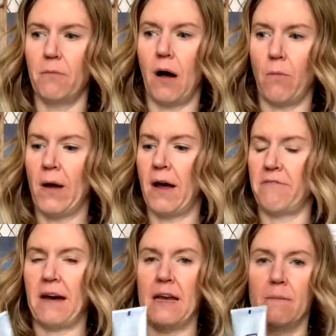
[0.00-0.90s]

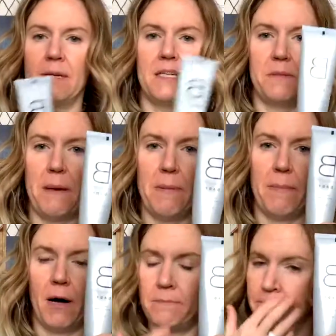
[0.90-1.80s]
one-off item is the baby
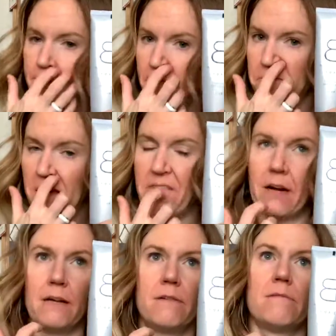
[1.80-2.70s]
balm.
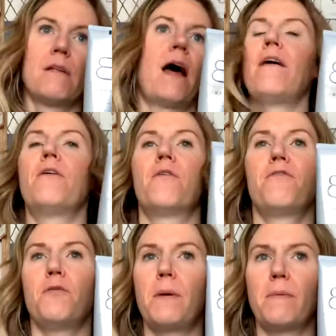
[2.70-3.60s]
Favorite. I know a
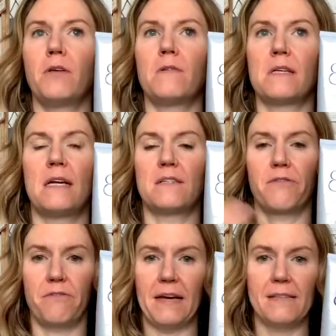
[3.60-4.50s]
few people use it as a
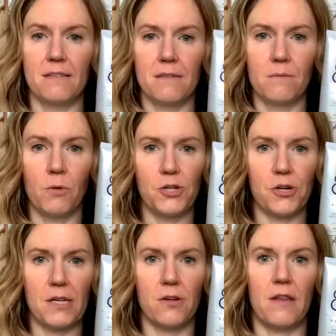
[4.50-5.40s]
face
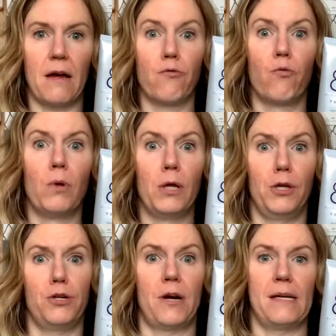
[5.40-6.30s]
moisturizer that have
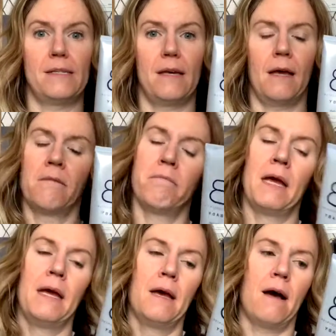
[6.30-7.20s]
really dry skin,
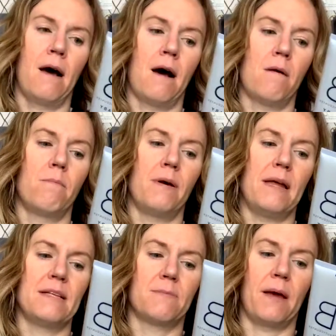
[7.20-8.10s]
but
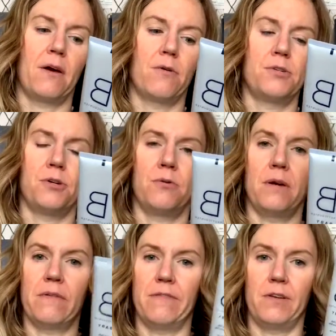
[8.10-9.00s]
it's my go-to
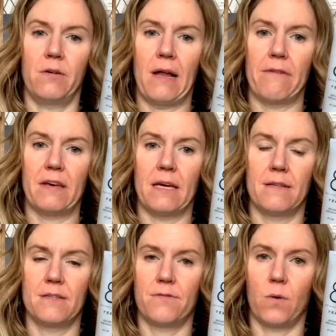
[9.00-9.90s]
even if you don't have
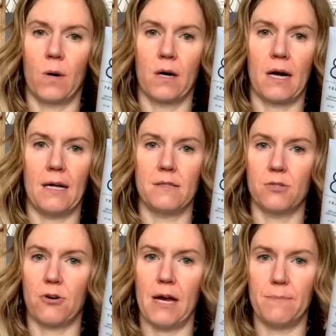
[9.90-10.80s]
kids for cuts,
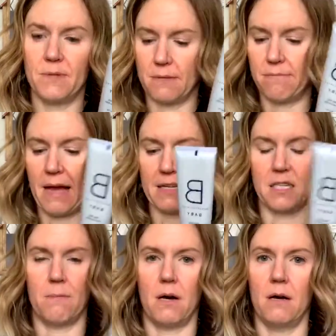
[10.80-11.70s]
scrapes,
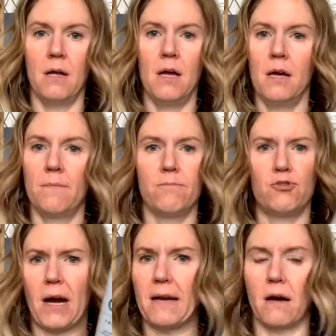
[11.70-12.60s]
eczema,
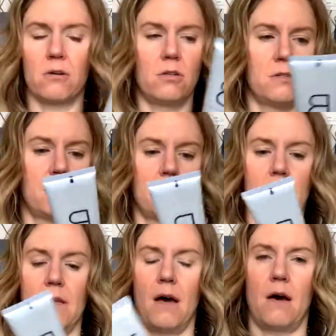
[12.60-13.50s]
dry knuckles,
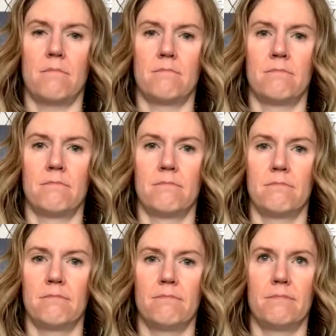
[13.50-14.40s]

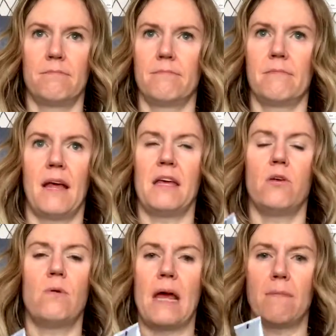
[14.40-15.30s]

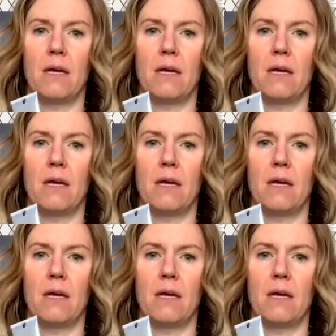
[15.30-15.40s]
you name